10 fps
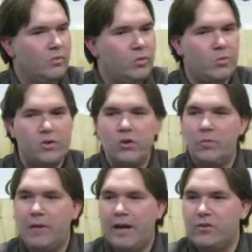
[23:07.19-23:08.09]
when we
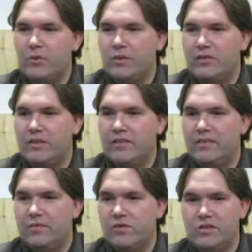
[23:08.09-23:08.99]
turn back to our sins
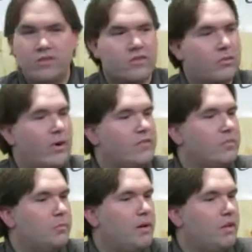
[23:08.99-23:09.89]
after Jesus Christ
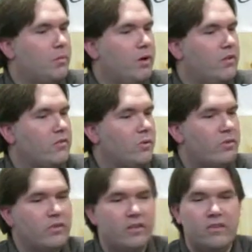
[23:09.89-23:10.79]
has paid the price for our
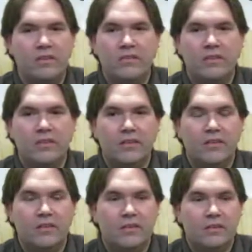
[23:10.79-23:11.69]
sins,
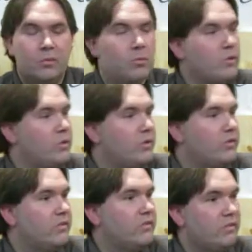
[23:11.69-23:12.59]
what we're doing
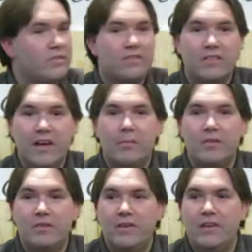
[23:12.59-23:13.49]
is it's a slap
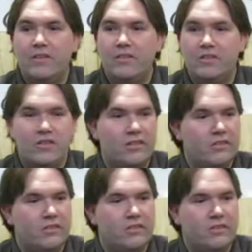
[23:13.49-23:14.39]
in the face to
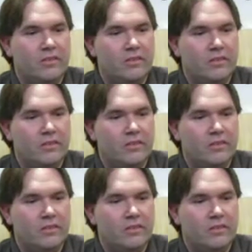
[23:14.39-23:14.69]
Jesus.